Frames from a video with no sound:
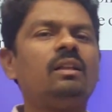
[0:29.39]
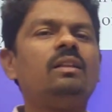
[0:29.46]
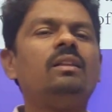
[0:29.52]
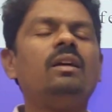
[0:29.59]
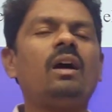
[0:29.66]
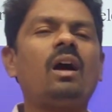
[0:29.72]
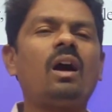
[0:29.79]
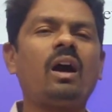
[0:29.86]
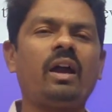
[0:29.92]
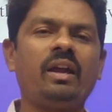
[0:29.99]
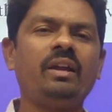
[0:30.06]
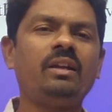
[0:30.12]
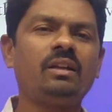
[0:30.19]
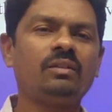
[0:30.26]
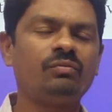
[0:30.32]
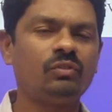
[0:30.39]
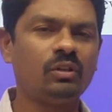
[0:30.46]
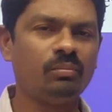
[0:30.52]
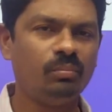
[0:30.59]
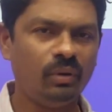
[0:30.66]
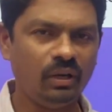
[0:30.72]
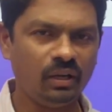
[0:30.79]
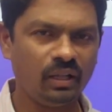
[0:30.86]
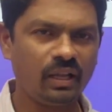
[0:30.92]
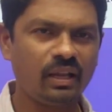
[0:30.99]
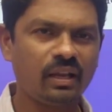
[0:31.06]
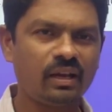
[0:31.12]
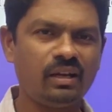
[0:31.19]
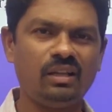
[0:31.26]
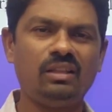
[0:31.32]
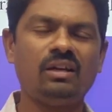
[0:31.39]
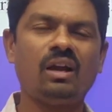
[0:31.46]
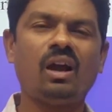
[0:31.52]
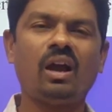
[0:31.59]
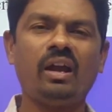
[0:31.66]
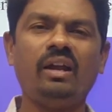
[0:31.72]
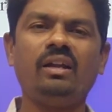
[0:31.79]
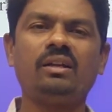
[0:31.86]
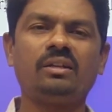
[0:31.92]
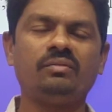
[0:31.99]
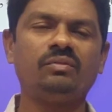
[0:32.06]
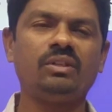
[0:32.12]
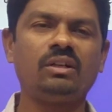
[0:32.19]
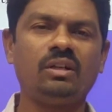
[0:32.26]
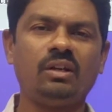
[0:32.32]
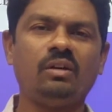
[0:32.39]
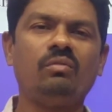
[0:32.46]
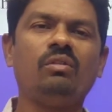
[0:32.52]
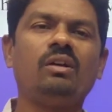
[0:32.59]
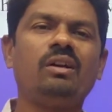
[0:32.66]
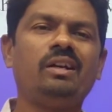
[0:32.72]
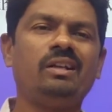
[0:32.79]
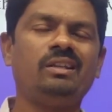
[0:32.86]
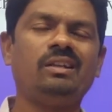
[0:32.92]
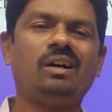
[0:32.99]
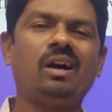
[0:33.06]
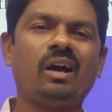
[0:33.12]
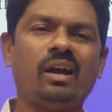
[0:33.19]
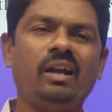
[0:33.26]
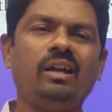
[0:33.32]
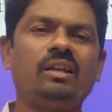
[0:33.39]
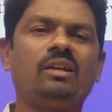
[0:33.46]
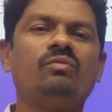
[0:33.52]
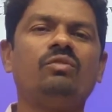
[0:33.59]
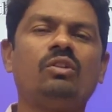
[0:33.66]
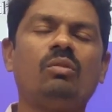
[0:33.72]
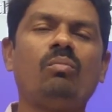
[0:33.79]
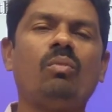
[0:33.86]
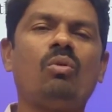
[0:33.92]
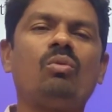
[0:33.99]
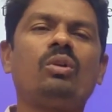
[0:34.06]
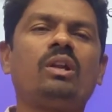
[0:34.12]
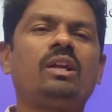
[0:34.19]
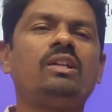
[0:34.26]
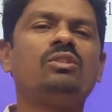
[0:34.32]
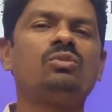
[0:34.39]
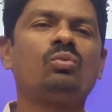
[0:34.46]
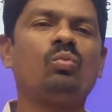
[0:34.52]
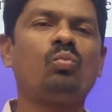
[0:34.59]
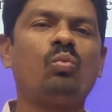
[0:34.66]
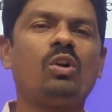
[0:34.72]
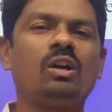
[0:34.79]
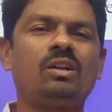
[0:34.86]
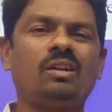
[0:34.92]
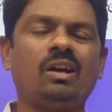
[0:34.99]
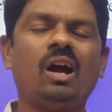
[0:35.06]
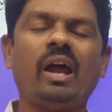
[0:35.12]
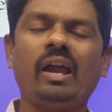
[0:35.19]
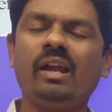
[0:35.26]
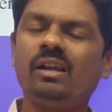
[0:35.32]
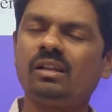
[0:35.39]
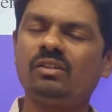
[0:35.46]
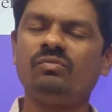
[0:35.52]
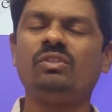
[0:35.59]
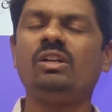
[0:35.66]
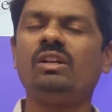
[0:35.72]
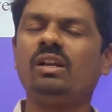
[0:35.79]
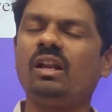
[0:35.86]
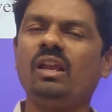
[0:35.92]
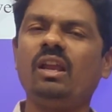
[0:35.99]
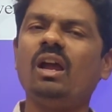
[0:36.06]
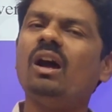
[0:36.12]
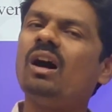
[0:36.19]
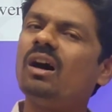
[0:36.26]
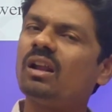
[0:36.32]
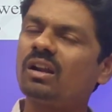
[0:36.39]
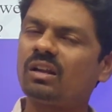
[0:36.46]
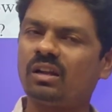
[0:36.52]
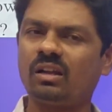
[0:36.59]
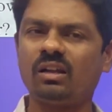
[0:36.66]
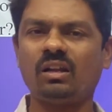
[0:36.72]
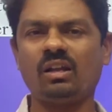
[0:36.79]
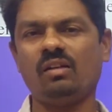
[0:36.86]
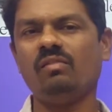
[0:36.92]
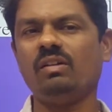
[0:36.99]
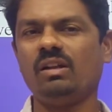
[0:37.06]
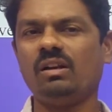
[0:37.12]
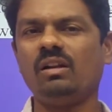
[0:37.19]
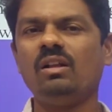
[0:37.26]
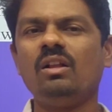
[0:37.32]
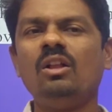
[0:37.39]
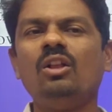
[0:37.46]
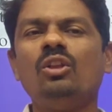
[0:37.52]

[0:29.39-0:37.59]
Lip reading: the height of the building and the height of the tower and the height of the mountains, what height of the tree or tower.